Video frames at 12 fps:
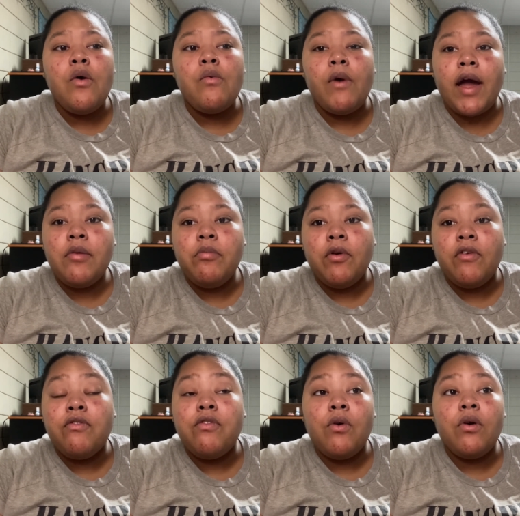right
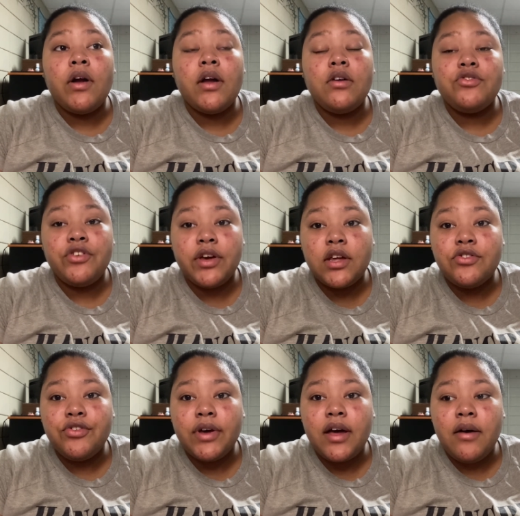before Trick and
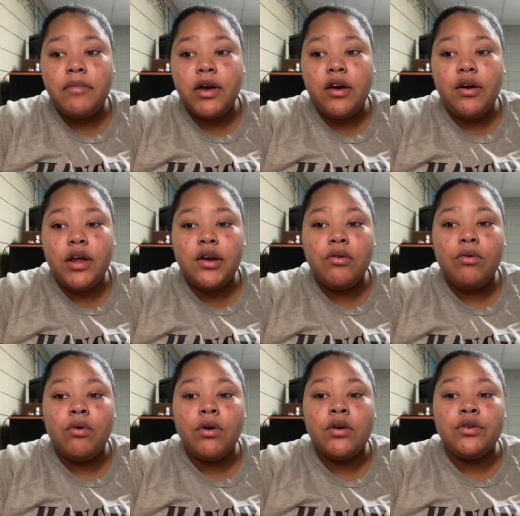Joy got married,
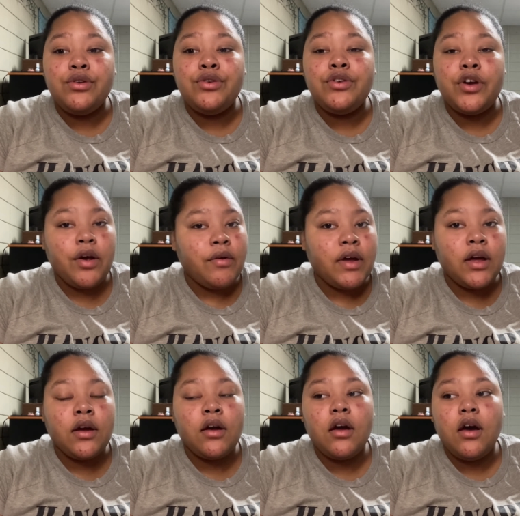or
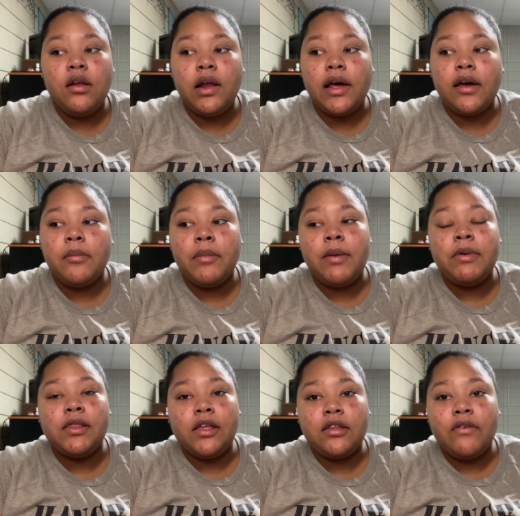during, like, maybe
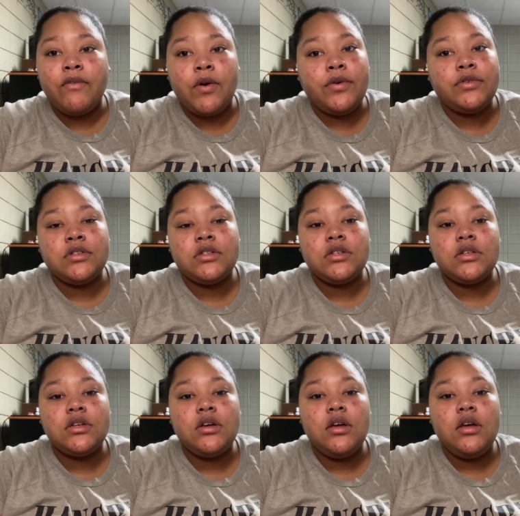like the first
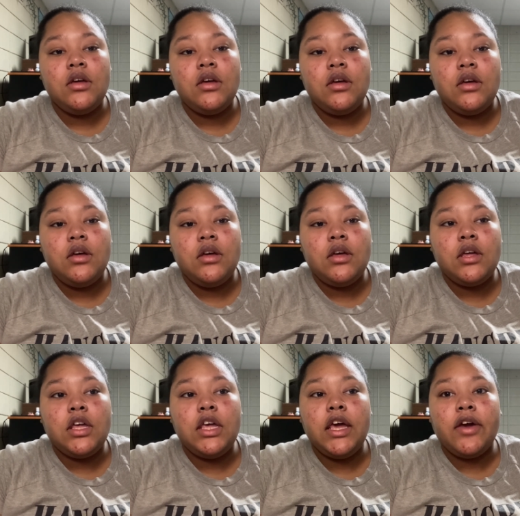
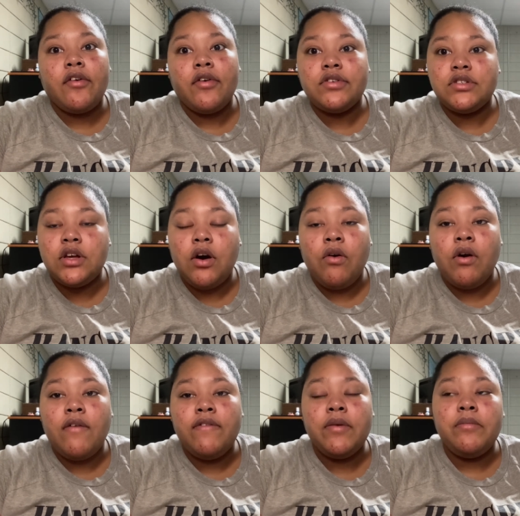year or so
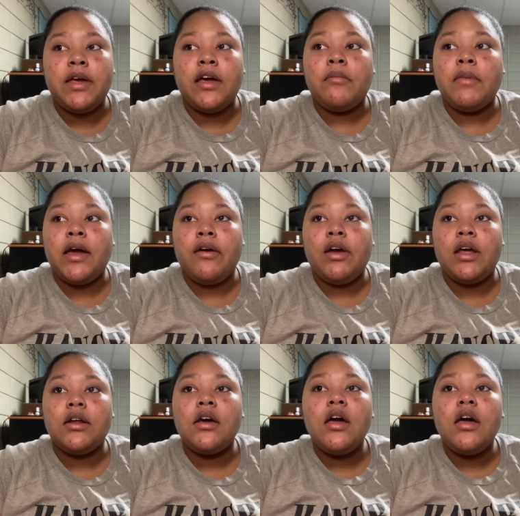of them being married.